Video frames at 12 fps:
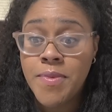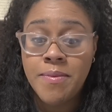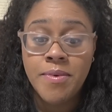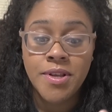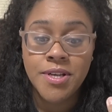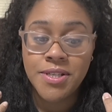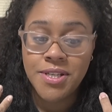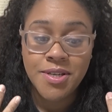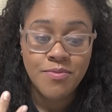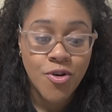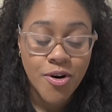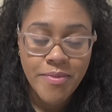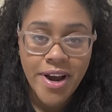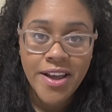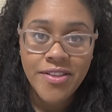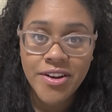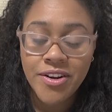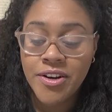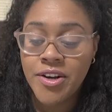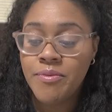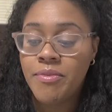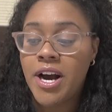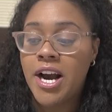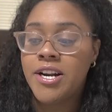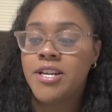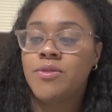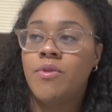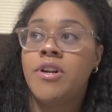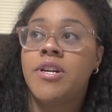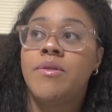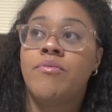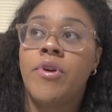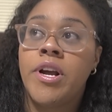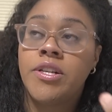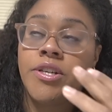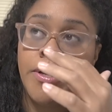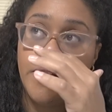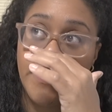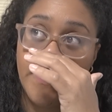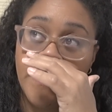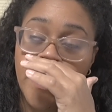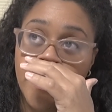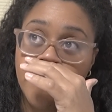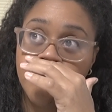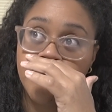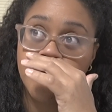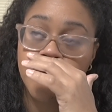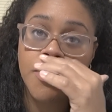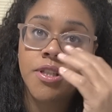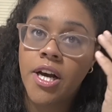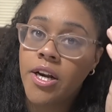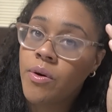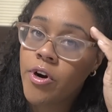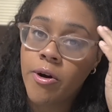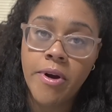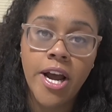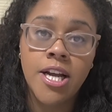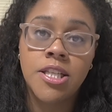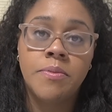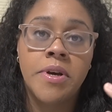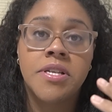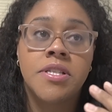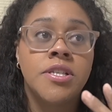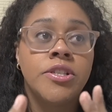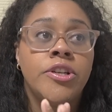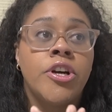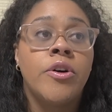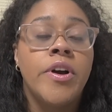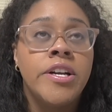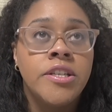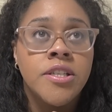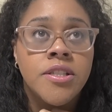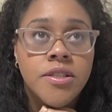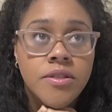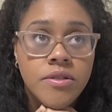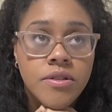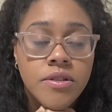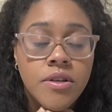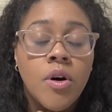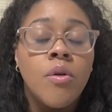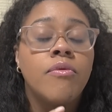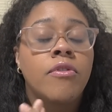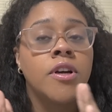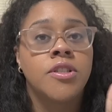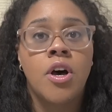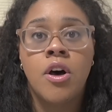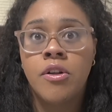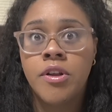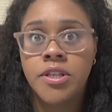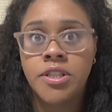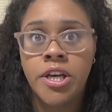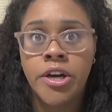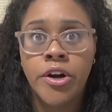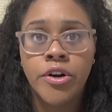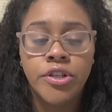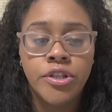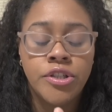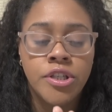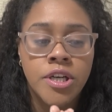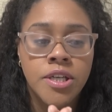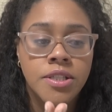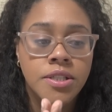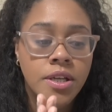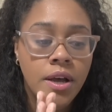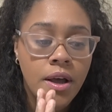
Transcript: Maybe this did more bad than good, but I just wanted to bring to you just kind of where my headspace is, and just hope for us all this year to just